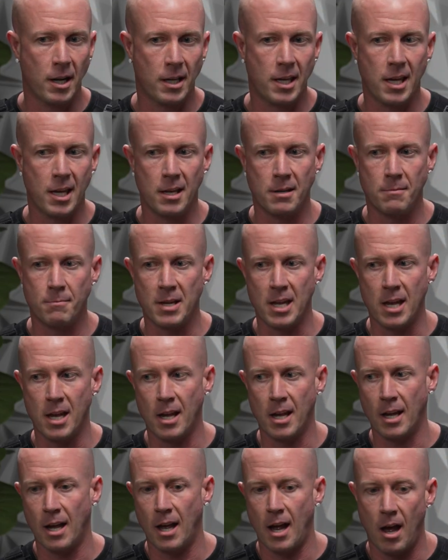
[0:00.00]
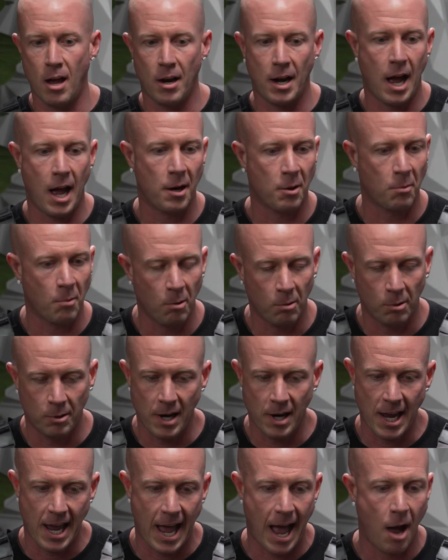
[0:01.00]
a kid being on honor roll,
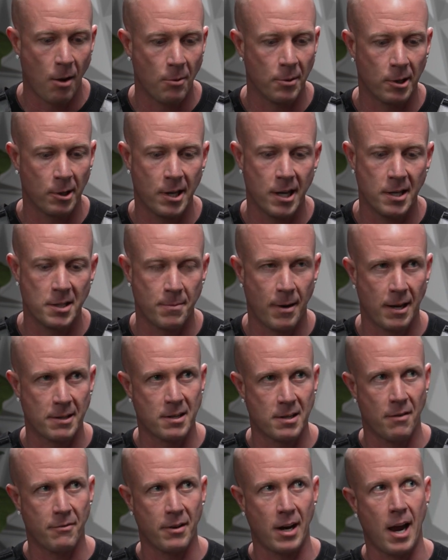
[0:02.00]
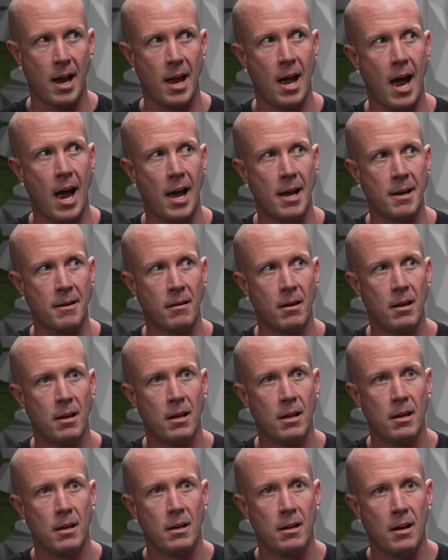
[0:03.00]
or they hound their kids about stuff. And I
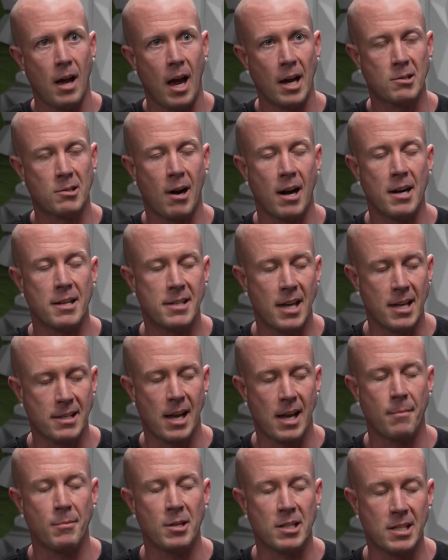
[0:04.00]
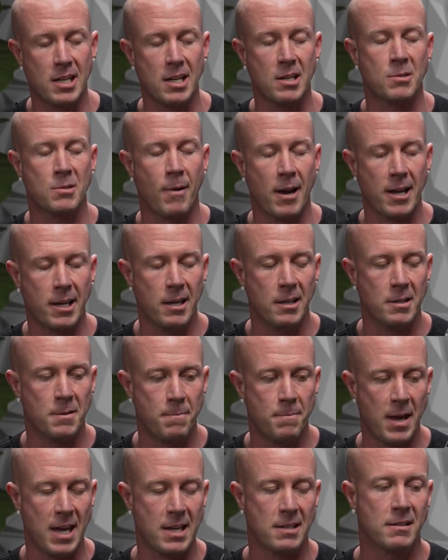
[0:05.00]
try to take time to teach my kids
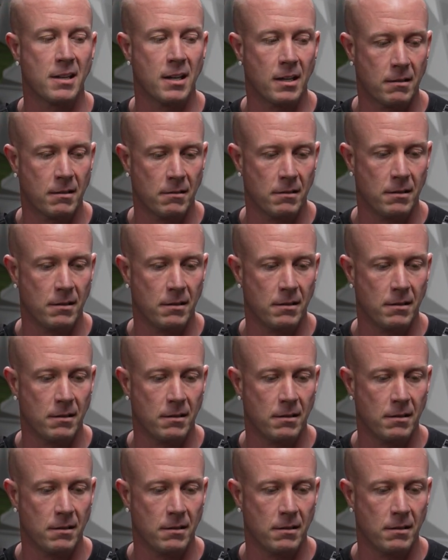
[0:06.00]
basic